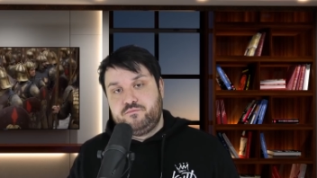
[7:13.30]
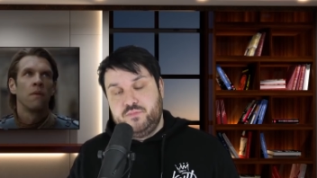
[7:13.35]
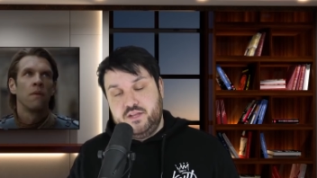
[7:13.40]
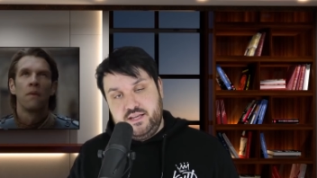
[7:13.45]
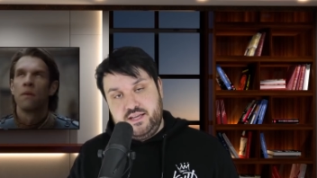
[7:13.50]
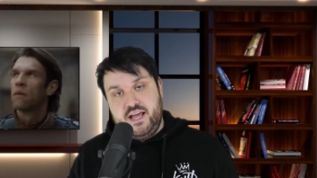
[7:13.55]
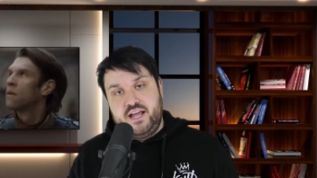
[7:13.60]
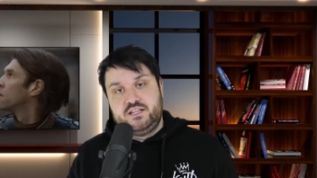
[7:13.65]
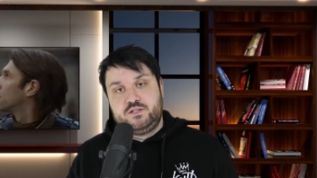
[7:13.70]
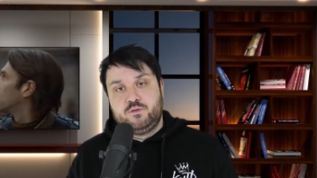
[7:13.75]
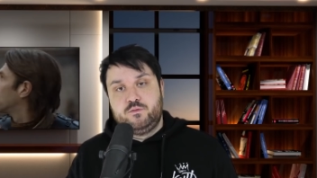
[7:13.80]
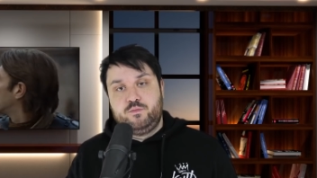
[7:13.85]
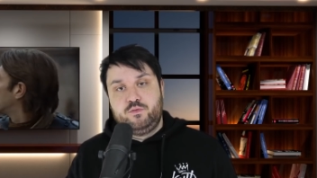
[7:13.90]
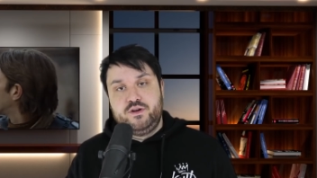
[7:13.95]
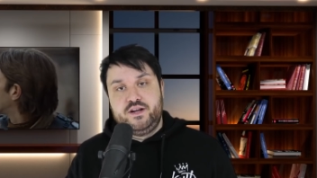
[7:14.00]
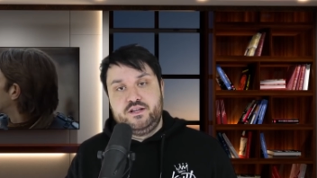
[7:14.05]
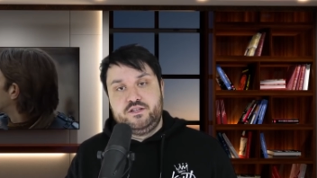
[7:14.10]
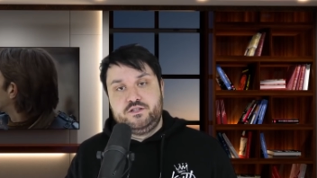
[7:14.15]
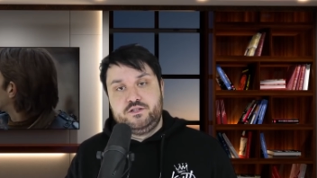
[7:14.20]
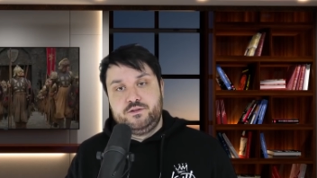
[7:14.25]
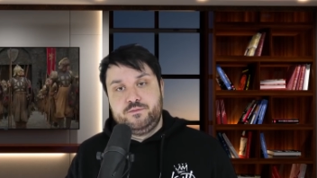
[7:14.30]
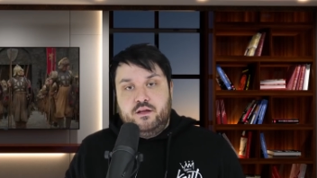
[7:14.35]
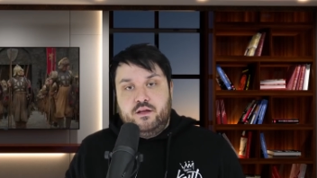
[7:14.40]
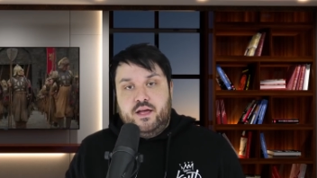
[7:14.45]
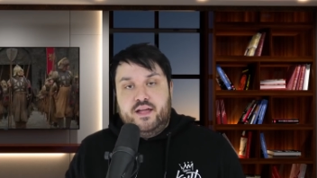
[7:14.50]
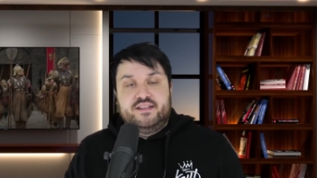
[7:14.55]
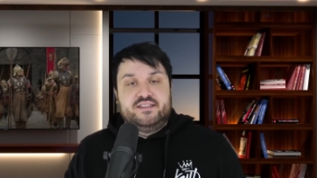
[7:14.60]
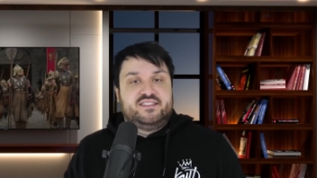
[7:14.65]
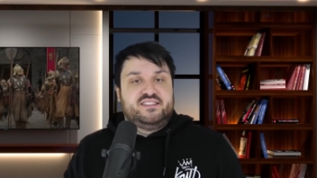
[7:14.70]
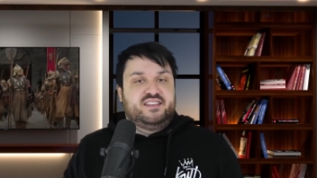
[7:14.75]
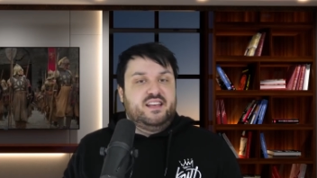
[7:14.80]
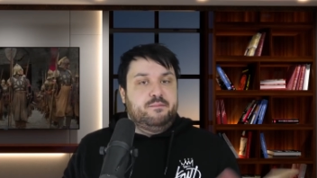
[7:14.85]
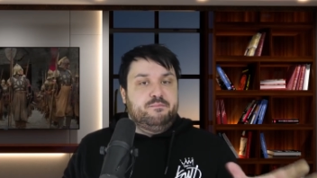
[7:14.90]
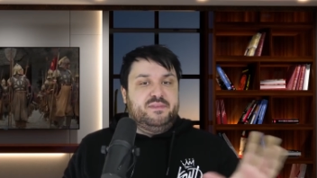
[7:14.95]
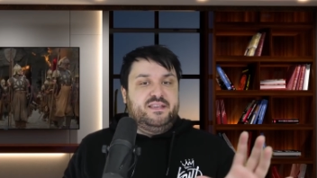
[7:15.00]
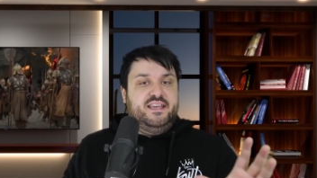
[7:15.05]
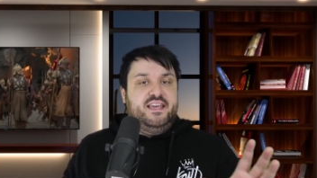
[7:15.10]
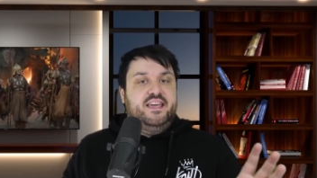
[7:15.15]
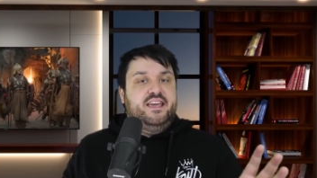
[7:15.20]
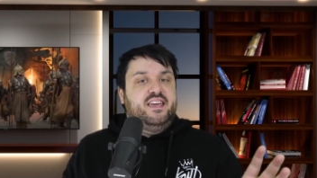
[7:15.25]
The gates were breached, and some
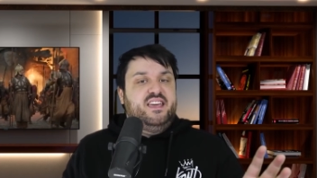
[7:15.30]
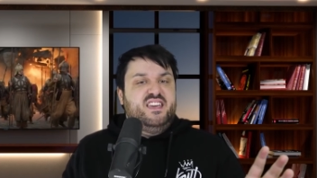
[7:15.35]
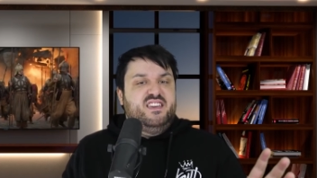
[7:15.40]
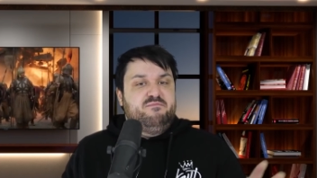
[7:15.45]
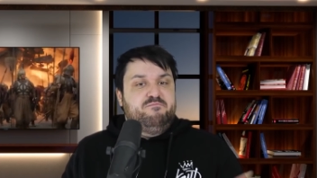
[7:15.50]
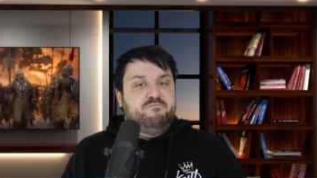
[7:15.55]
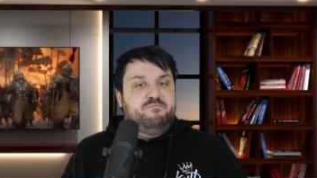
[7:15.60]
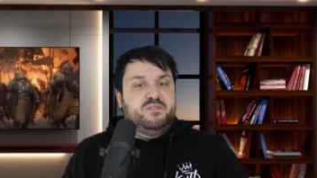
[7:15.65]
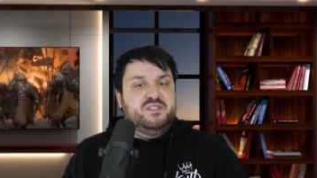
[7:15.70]
geeky,